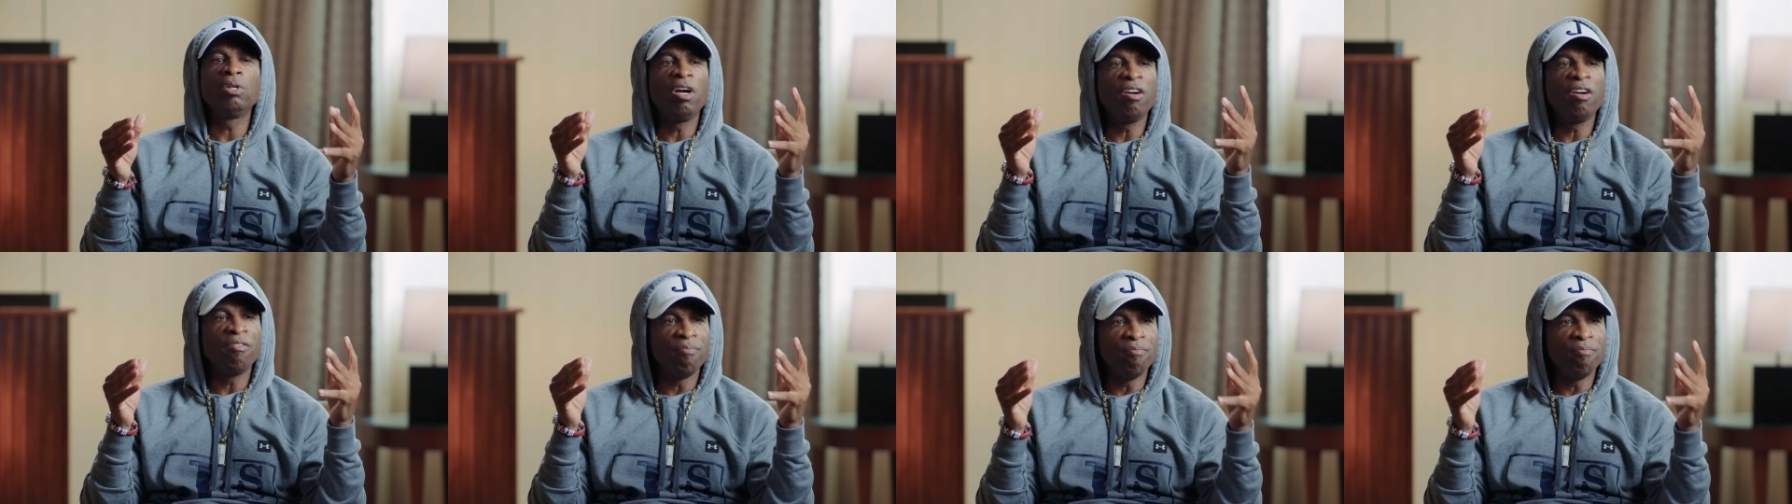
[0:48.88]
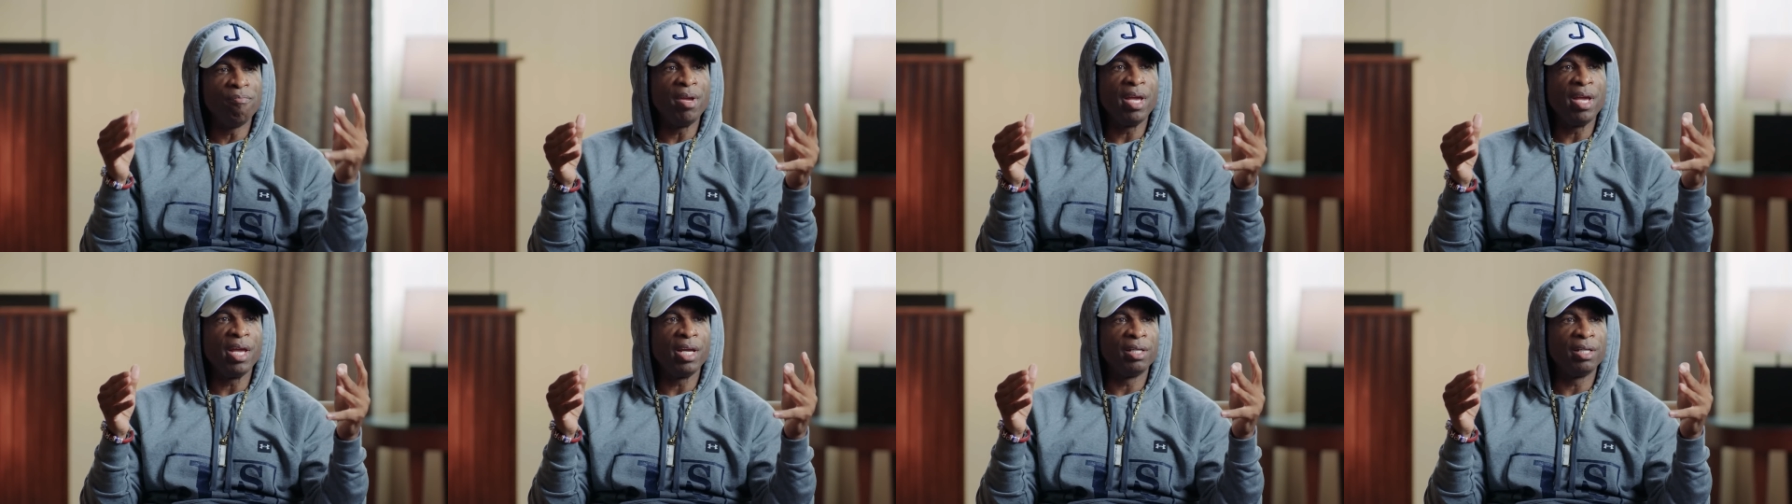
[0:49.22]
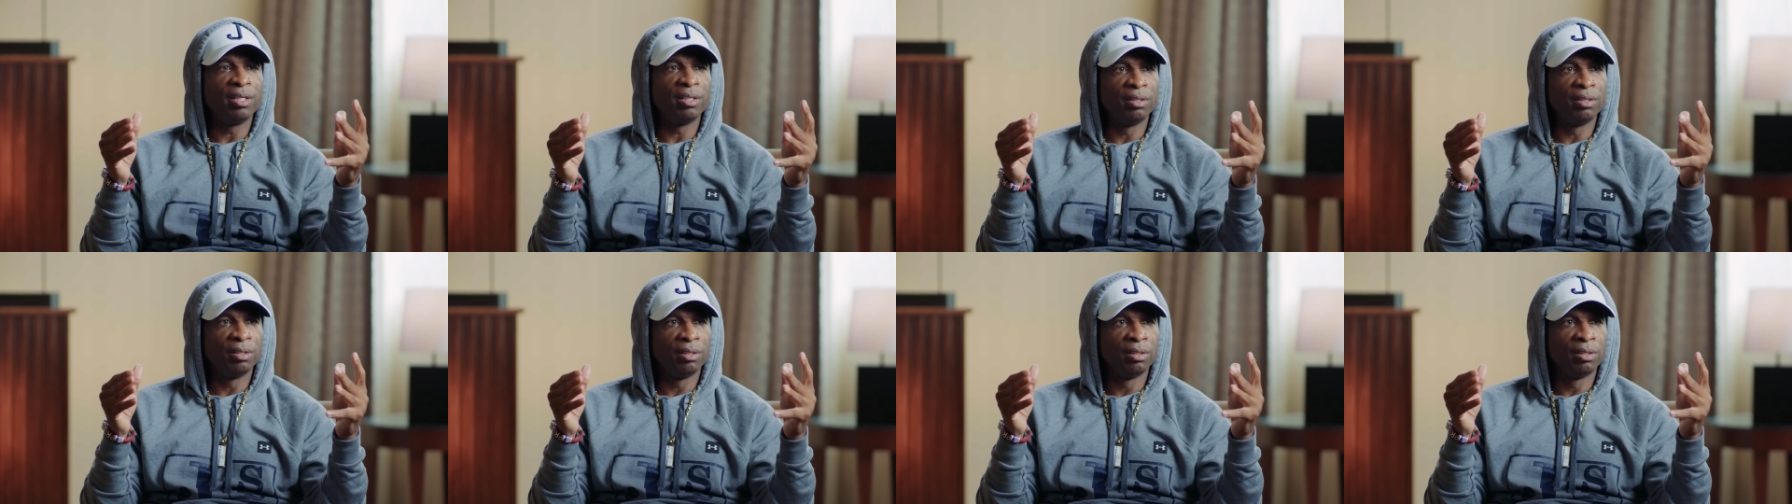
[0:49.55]
of
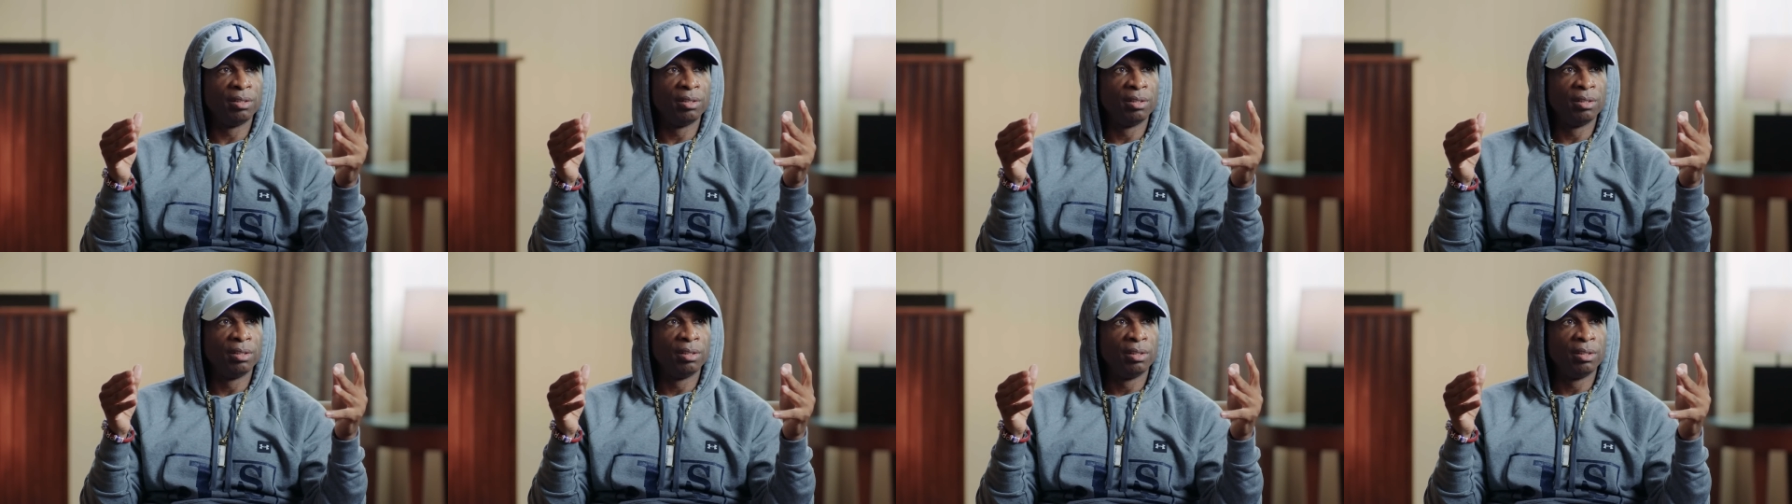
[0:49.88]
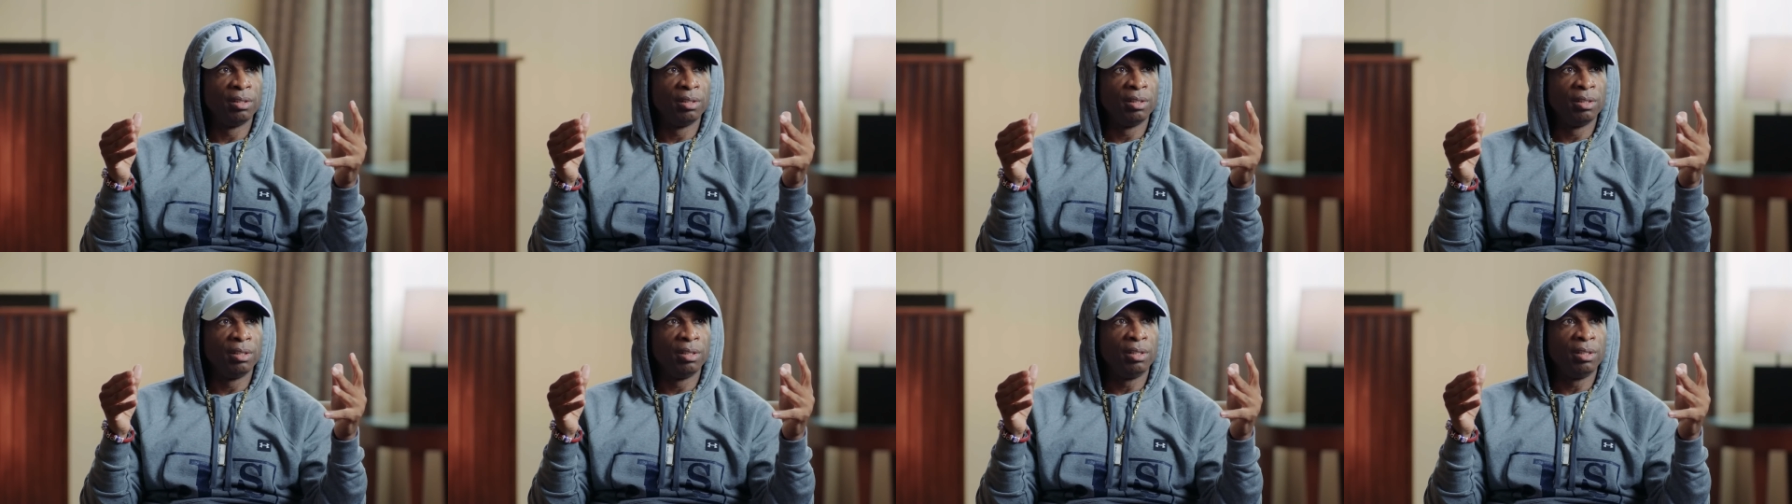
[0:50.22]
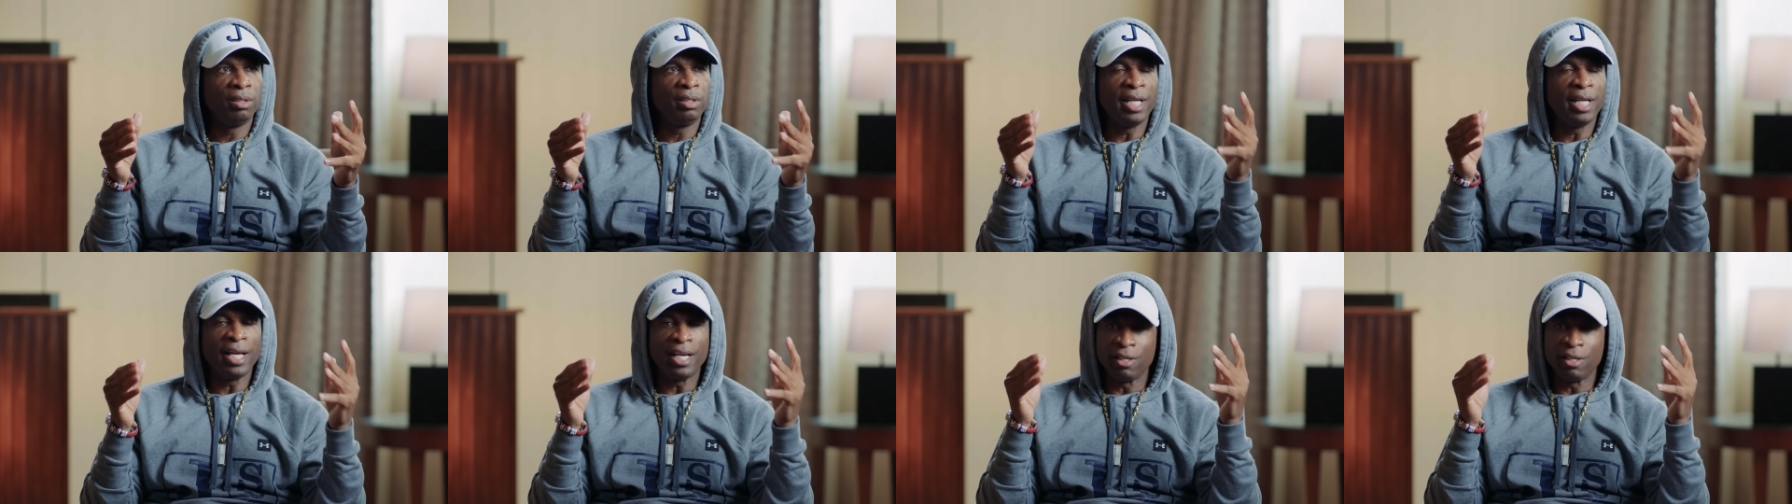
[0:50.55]
men
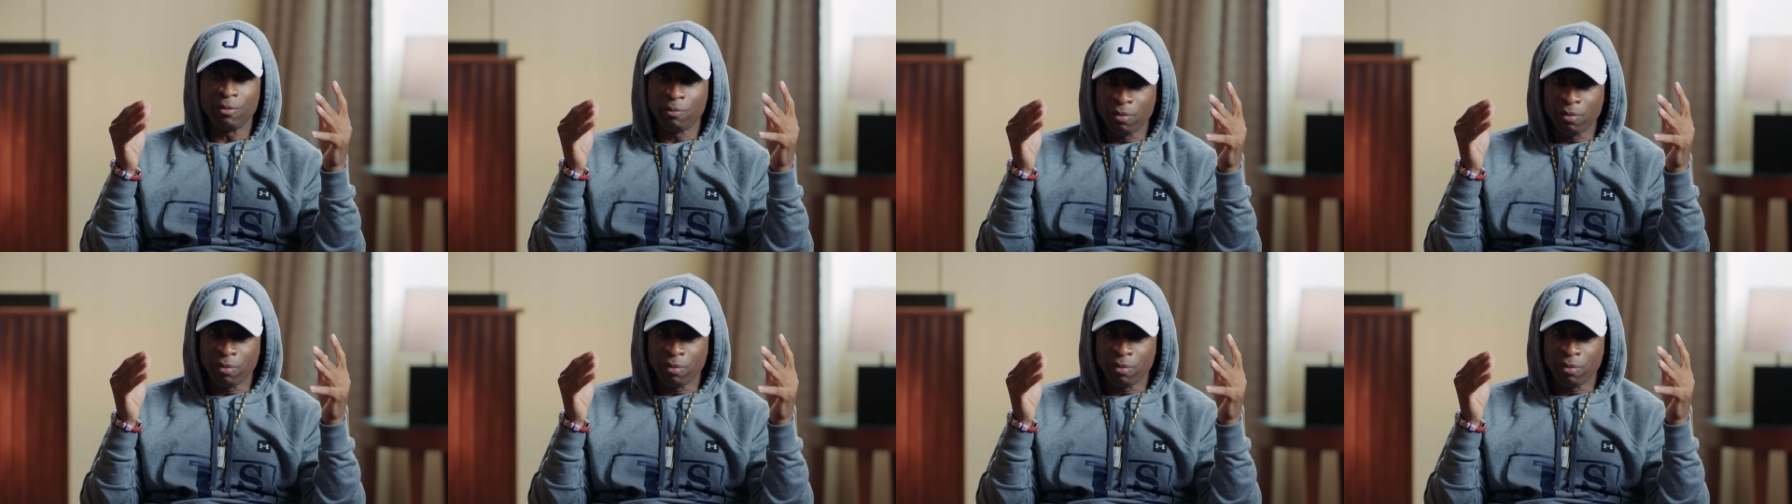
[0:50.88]
that have